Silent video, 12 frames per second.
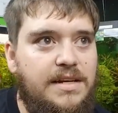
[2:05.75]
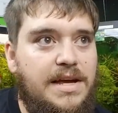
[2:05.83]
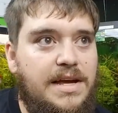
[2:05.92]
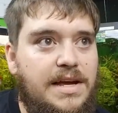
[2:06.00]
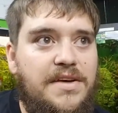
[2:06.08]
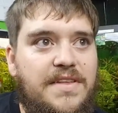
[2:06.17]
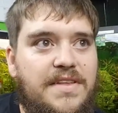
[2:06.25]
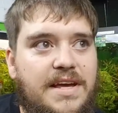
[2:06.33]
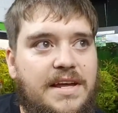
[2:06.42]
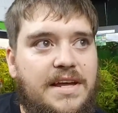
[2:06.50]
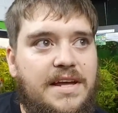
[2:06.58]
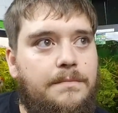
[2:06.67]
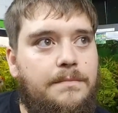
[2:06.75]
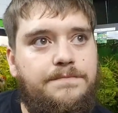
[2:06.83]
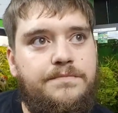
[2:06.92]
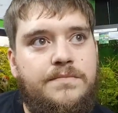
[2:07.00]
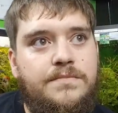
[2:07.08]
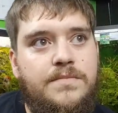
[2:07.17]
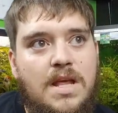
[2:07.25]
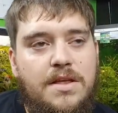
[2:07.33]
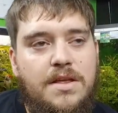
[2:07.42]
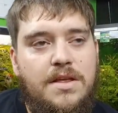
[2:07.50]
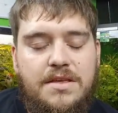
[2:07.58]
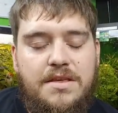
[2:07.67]
And then
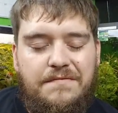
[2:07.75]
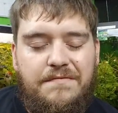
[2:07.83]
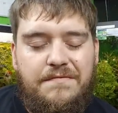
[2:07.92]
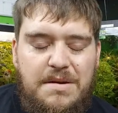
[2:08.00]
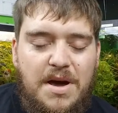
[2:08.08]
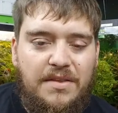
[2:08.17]
the female